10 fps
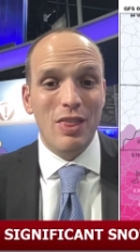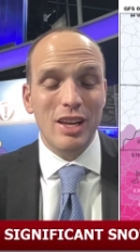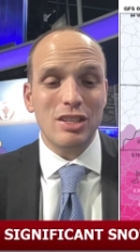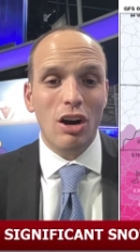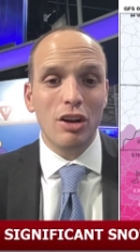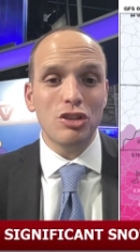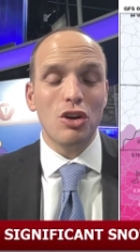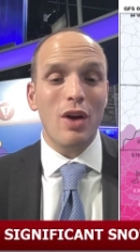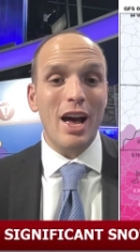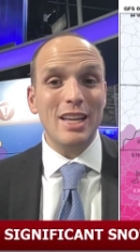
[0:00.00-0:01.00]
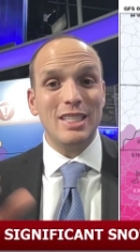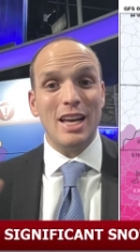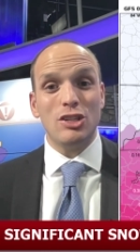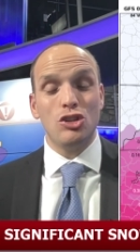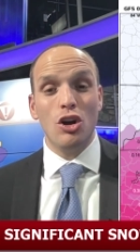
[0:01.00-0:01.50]
This also has
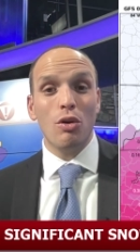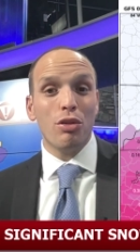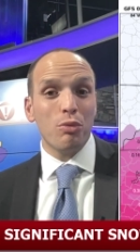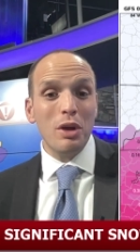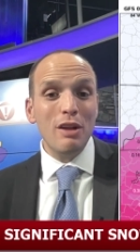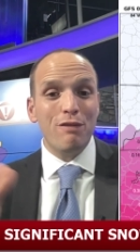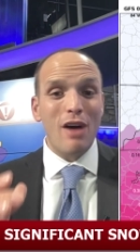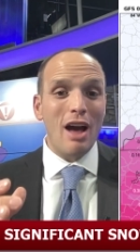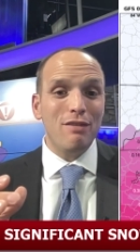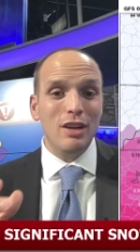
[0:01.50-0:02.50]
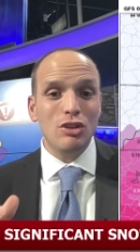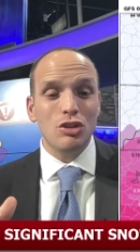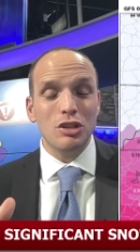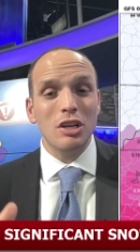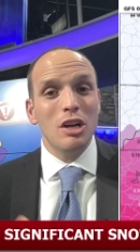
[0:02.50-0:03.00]
that snow 3 to 5
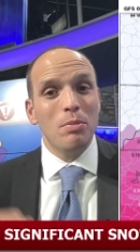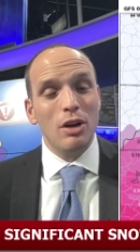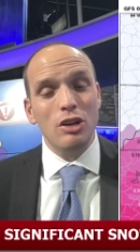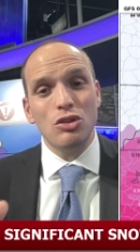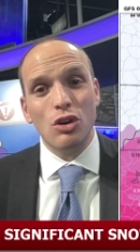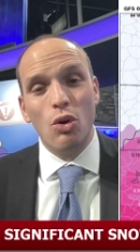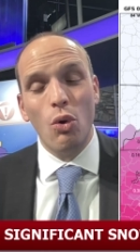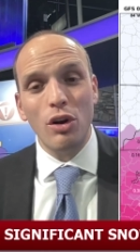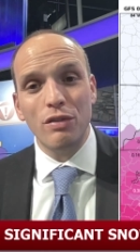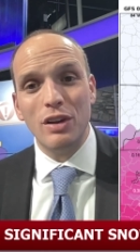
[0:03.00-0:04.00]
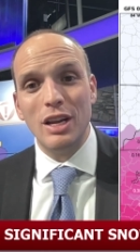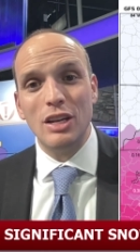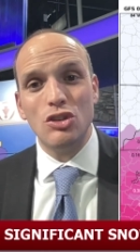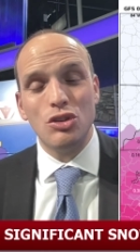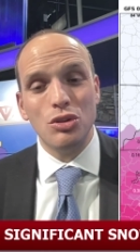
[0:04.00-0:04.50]
inches, but also
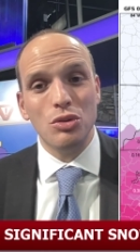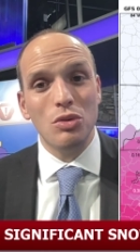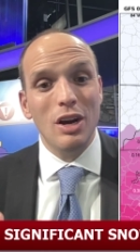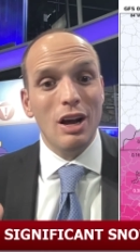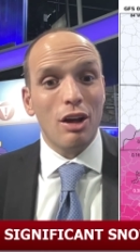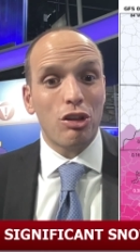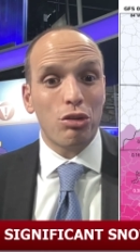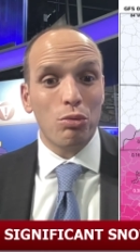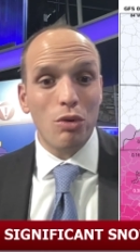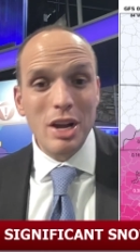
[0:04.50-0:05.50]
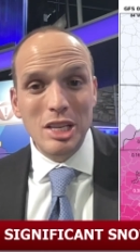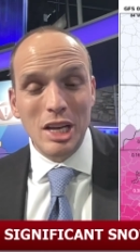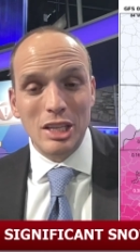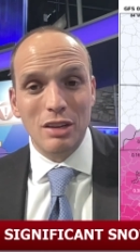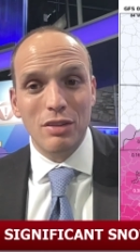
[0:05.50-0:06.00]
1/4 to
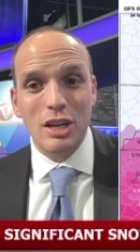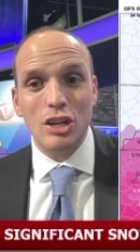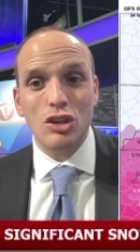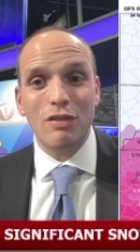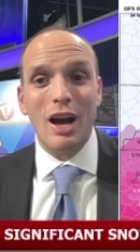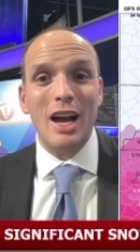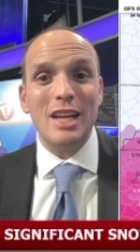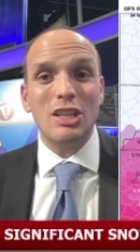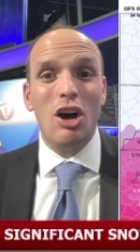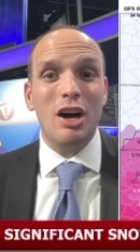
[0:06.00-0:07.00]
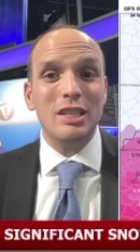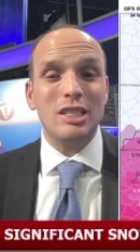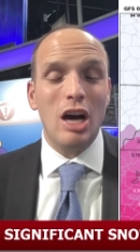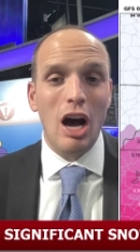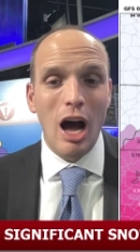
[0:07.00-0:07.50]
3/10 inch of ice on
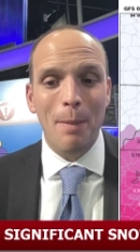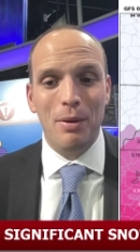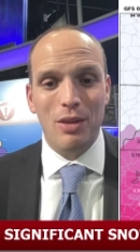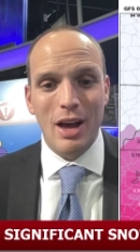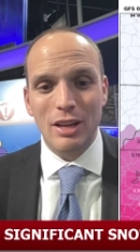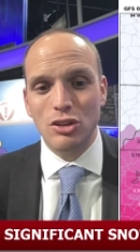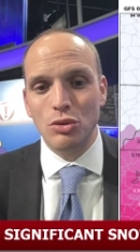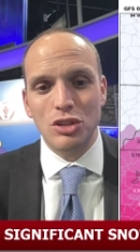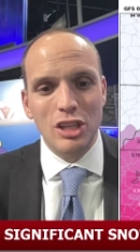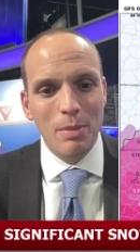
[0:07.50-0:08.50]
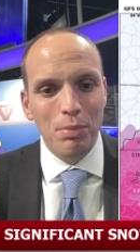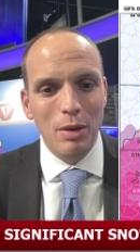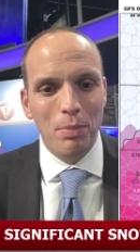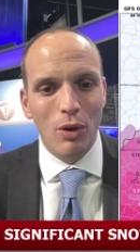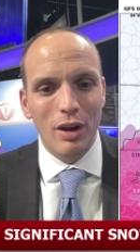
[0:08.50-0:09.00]
top of that. So
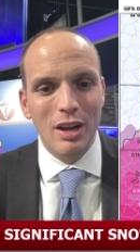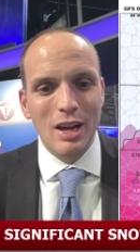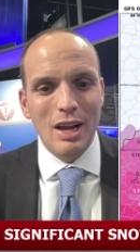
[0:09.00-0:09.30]
simply put,